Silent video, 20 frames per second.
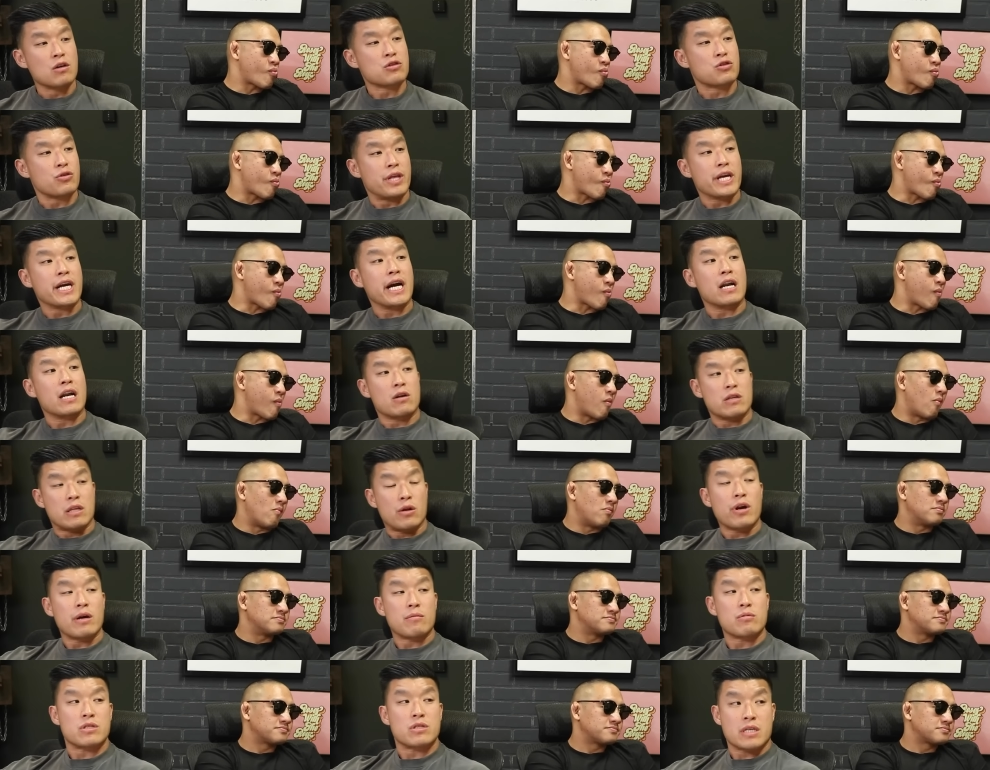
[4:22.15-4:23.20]
Speaker 1: Oh, so they kind of, they were
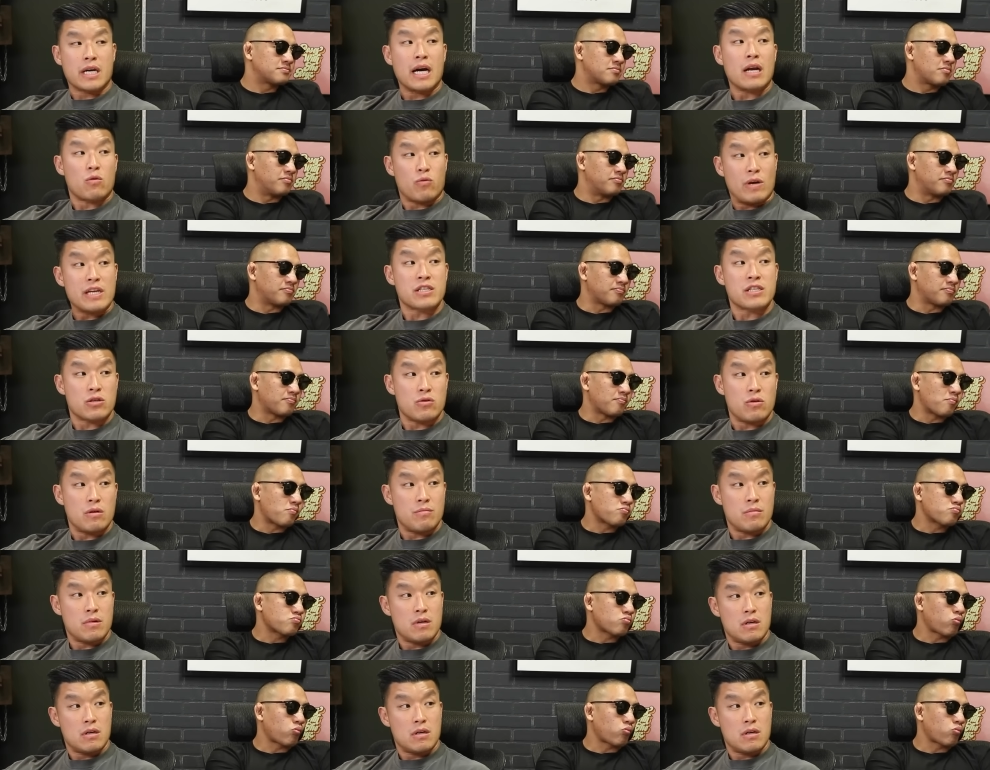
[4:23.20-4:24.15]
able to kind of rescue them.